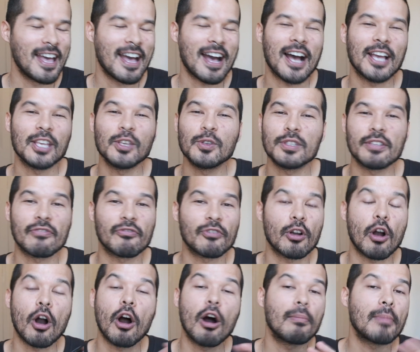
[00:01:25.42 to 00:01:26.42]
I use it
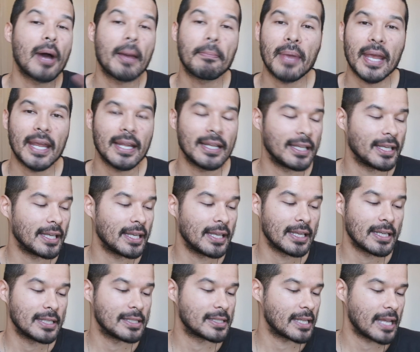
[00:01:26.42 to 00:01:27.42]
for all my paid
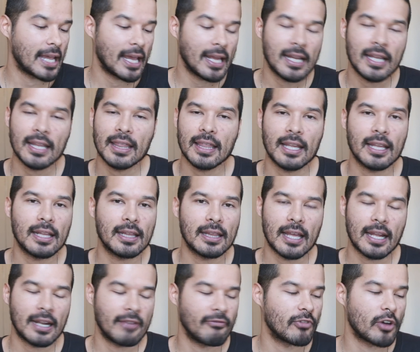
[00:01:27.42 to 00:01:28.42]
gigs. Anything
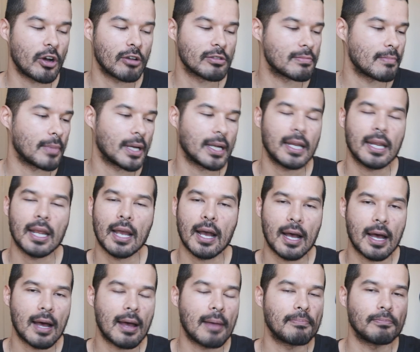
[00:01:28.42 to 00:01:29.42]
that involves money,
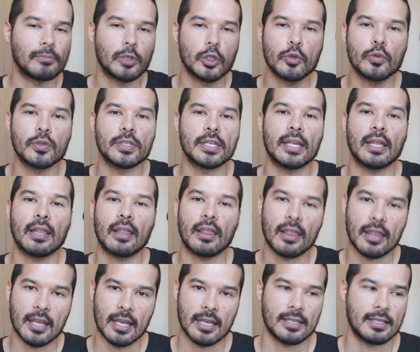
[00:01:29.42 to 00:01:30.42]
I'm using
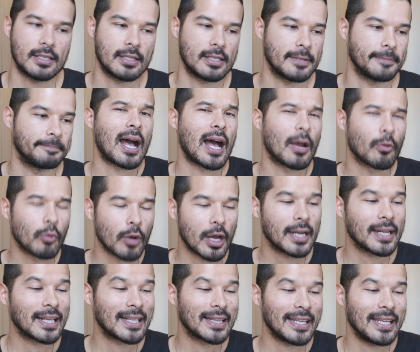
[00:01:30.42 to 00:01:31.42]
this.
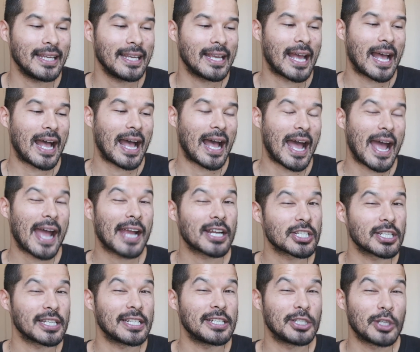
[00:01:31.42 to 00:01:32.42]
Ironically, I
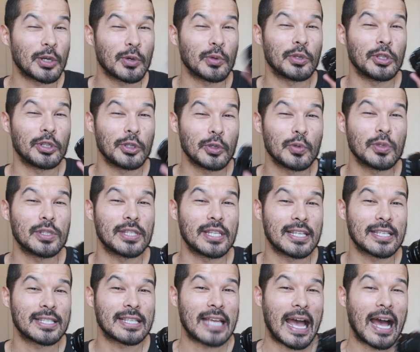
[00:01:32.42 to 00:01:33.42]
actually don't use
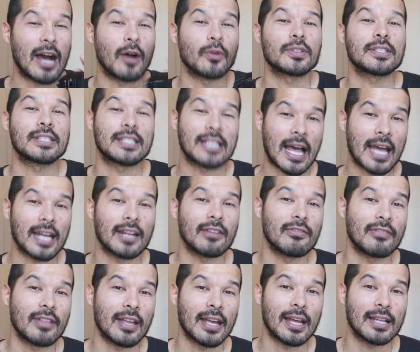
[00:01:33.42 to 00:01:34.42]
this outside
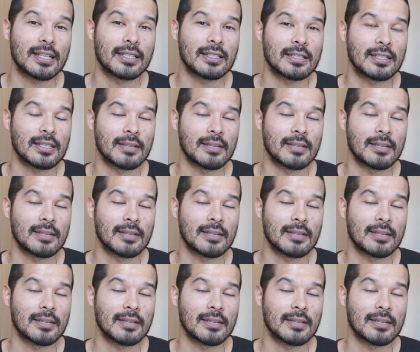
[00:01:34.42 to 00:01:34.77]
of that.